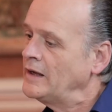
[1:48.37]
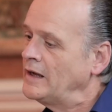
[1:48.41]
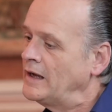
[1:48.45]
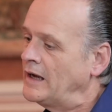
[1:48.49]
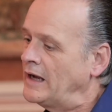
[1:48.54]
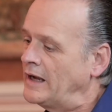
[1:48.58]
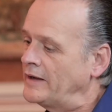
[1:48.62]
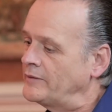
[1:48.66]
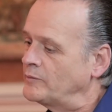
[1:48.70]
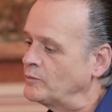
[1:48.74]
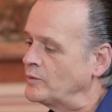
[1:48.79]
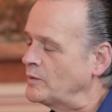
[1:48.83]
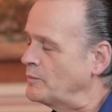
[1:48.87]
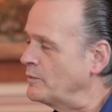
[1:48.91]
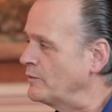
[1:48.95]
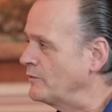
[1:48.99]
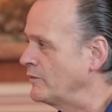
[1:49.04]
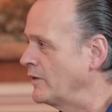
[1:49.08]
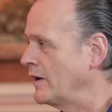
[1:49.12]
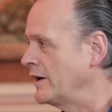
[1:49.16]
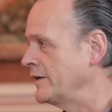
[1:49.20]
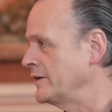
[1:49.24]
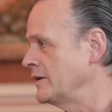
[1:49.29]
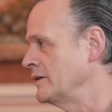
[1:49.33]
And we're
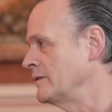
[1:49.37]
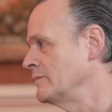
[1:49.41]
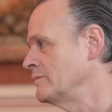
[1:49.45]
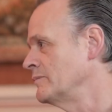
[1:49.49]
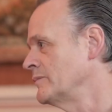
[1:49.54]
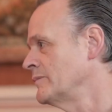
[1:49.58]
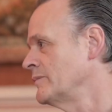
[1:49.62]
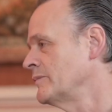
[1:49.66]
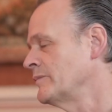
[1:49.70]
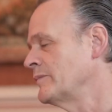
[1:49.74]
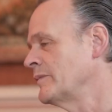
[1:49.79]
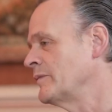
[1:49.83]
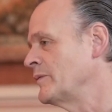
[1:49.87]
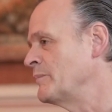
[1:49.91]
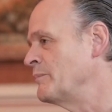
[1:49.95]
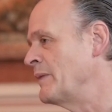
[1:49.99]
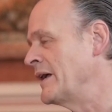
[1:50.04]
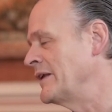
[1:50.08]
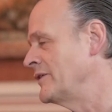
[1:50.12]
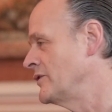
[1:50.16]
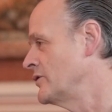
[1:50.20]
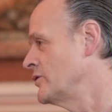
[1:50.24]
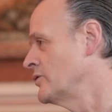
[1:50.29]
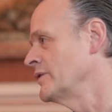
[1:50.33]
providing
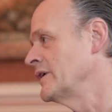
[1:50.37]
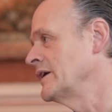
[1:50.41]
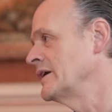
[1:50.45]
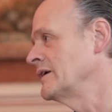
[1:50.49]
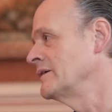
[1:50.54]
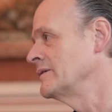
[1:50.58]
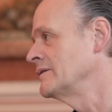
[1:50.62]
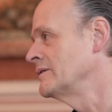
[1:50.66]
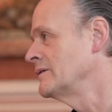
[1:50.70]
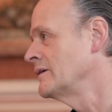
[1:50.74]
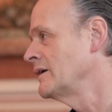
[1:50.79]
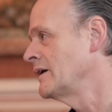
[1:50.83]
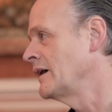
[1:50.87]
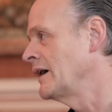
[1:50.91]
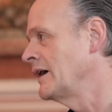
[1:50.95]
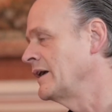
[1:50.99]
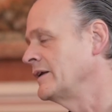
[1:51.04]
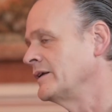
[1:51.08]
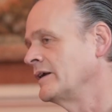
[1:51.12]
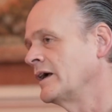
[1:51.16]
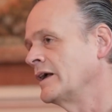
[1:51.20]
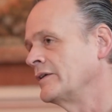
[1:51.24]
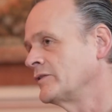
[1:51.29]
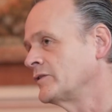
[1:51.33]
mentoring
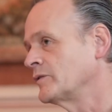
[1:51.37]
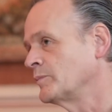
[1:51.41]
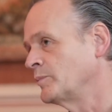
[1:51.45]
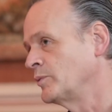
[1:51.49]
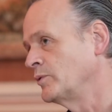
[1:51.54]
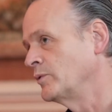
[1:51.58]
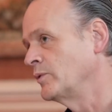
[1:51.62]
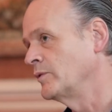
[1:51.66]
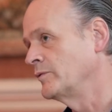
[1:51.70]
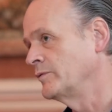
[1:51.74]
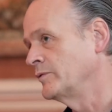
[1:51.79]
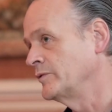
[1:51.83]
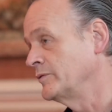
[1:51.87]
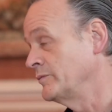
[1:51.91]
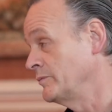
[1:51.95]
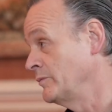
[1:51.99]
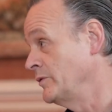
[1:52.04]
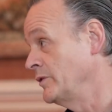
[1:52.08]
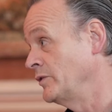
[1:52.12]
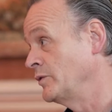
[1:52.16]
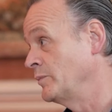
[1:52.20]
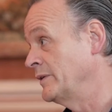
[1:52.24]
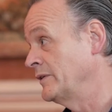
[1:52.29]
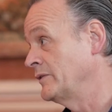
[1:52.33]
and support for
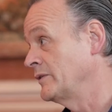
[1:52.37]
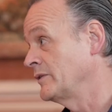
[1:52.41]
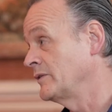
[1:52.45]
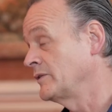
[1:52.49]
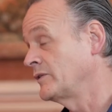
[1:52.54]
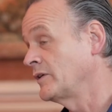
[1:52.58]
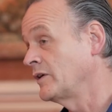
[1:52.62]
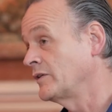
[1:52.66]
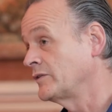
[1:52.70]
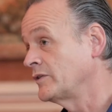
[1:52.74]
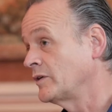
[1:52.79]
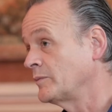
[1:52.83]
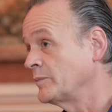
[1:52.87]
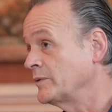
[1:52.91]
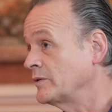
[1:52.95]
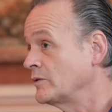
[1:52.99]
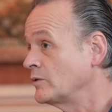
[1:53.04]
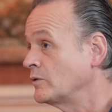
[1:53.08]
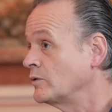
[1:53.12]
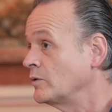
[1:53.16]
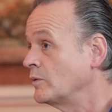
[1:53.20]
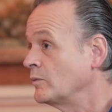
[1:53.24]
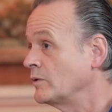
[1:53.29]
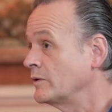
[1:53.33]
new business startup in
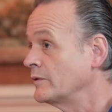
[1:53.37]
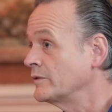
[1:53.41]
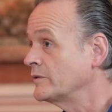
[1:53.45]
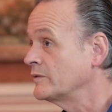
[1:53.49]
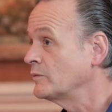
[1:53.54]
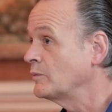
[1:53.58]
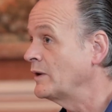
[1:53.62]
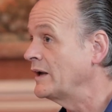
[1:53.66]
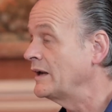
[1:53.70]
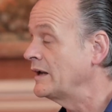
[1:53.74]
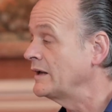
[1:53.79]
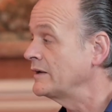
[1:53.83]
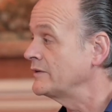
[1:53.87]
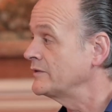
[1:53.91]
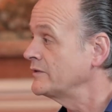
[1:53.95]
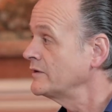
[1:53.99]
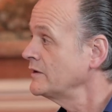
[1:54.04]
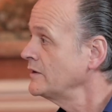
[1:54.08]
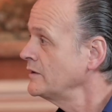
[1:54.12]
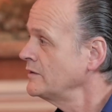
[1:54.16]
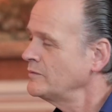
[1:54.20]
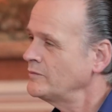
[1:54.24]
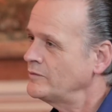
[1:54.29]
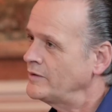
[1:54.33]
Cornwall, as well as
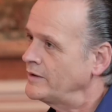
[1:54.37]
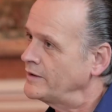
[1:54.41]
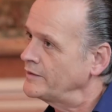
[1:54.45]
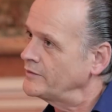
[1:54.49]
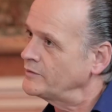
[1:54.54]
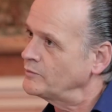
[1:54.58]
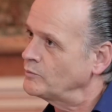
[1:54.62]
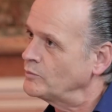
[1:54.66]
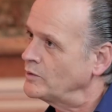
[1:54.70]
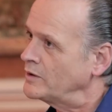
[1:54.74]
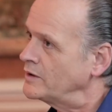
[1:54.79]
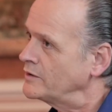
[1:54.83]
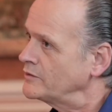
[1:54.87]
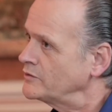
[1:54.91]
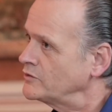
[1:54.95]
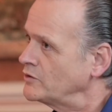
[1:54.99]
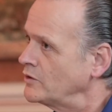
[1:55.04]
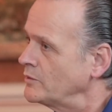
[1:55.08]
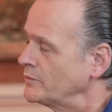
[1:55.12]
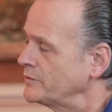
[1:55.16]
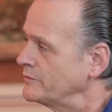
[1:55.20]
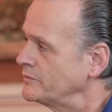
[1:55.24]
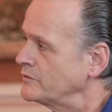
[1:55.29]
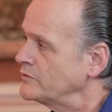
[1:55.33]
various
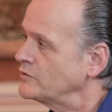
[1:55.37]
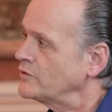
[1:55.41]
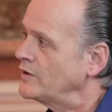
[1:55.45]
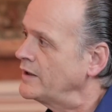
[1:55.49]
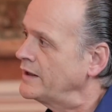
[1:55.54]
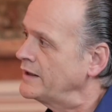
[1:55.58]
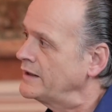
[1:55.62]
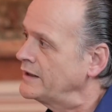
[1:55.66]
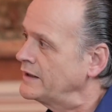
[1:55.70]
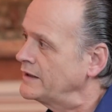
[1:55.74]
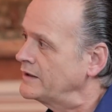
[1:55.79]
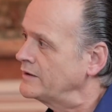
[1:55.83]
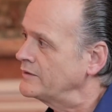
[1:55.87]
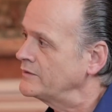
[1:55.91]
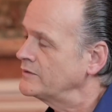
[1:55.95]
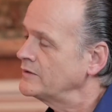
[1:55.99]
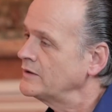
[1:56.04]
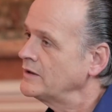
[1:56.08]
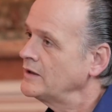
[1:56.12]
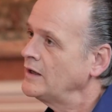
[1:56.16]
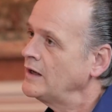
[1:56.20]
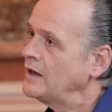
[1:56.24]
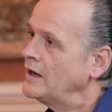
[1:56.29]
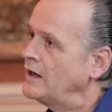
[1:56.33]
workshops and trainings,
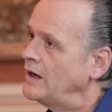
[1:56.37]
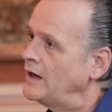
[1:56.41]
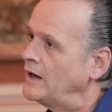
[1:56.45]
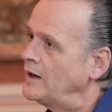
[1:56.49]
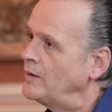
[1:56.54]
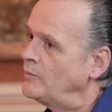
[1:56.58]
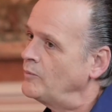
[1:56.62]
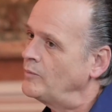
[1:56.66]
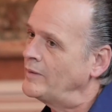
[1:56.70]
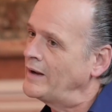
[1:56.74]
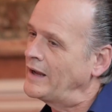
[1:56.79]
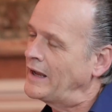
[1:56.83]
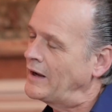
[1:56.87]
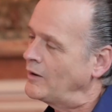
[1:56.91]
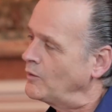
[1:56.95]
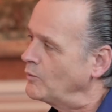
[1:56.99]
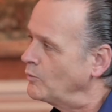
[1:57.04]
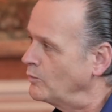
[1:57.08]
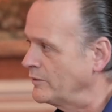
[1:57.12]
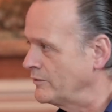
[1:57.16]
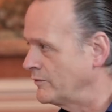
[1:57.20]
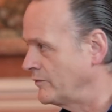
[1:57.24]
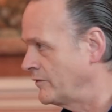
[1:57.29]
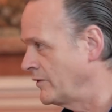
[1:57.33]
help
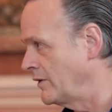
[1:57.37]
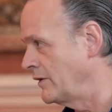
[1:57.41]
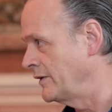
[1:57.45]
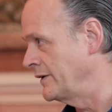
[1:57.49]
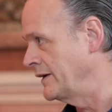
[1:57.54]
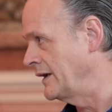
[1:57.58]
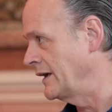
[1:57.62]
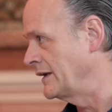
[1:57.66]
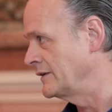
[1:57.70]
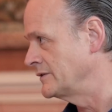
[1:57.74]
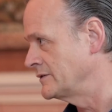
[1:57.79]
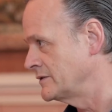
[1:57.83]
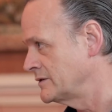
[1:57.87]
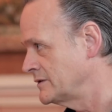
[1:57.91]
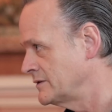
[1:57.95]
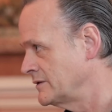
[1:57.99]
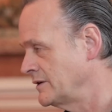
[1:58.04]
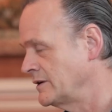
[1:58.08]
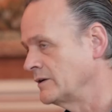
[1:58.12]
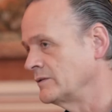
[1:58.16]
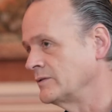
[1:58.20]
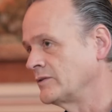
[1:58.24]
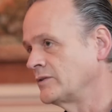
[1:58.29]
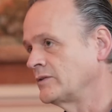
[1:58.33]
with finance,
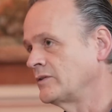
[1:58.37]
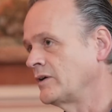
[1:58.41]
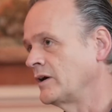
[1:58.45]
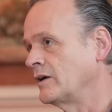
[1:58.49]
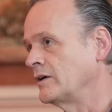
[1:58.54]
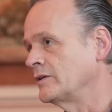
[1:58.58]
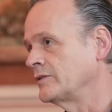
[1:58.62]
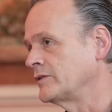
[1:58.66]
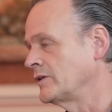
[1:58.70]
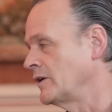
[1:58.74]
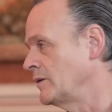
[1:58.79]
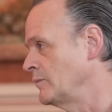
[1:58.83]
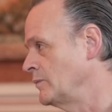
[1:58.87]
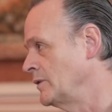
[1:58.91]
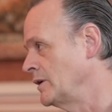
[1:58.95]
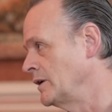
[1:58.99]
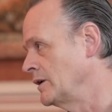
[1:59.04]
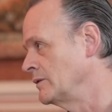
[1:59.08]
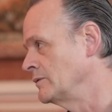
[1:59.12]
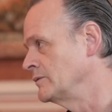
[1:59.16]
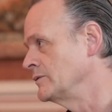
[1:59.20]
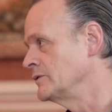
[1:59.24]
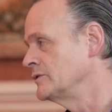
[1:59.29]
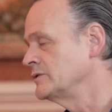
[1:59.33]
startup
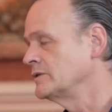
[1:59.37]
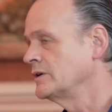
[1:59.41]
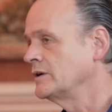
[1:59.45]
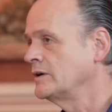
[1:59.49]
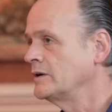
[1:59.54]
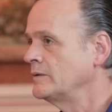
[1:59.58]
loans,